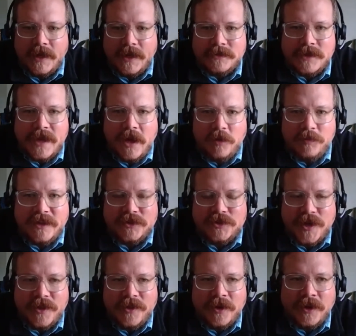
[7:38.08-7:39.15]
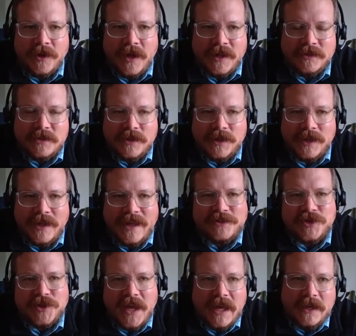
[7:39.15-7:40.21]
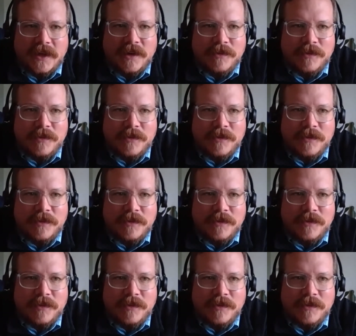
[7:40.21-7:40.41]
to help each other and to get educated